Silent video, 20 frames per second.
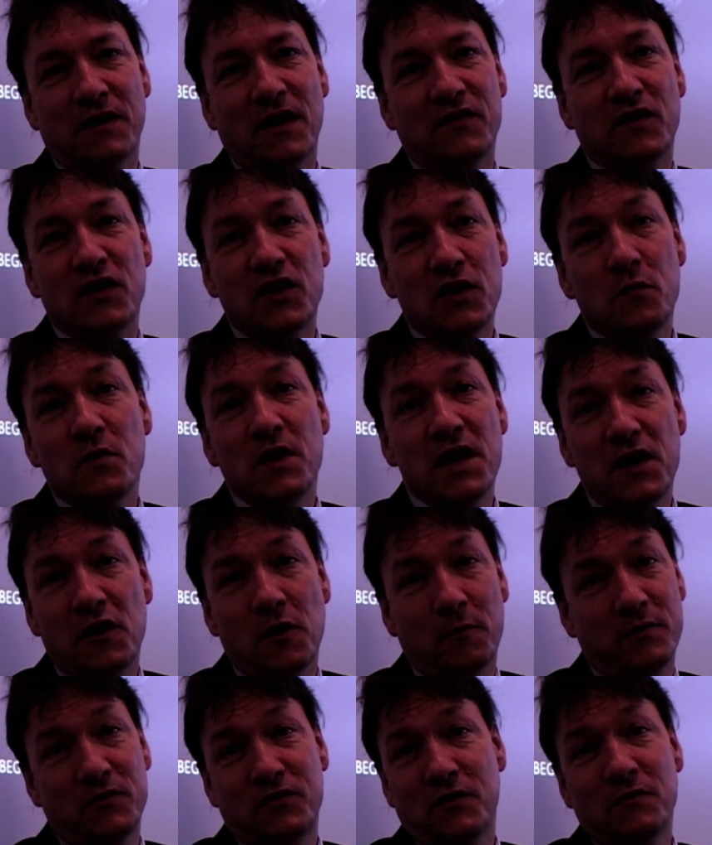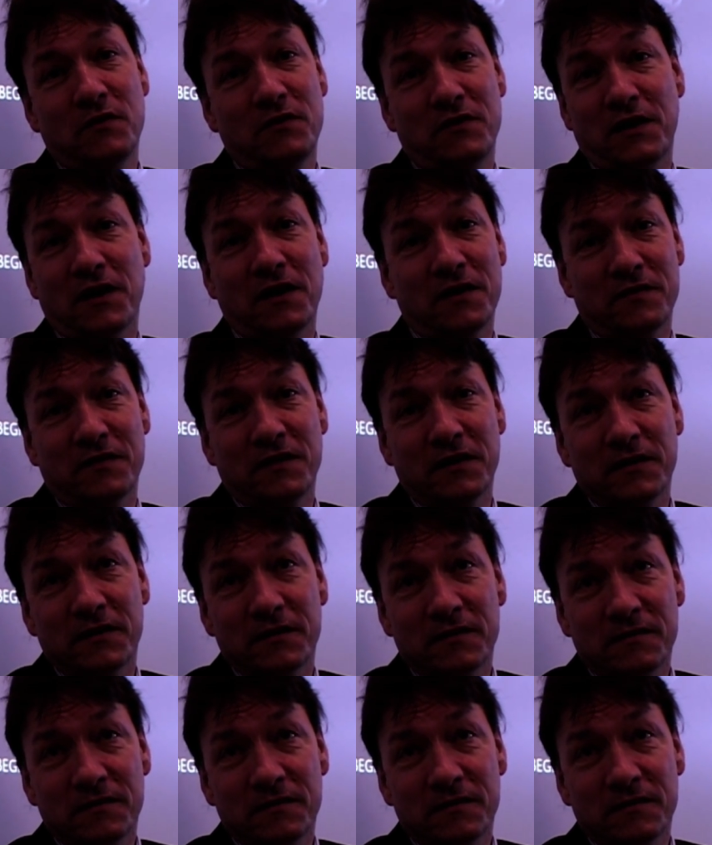It's a unique opportunity, I think.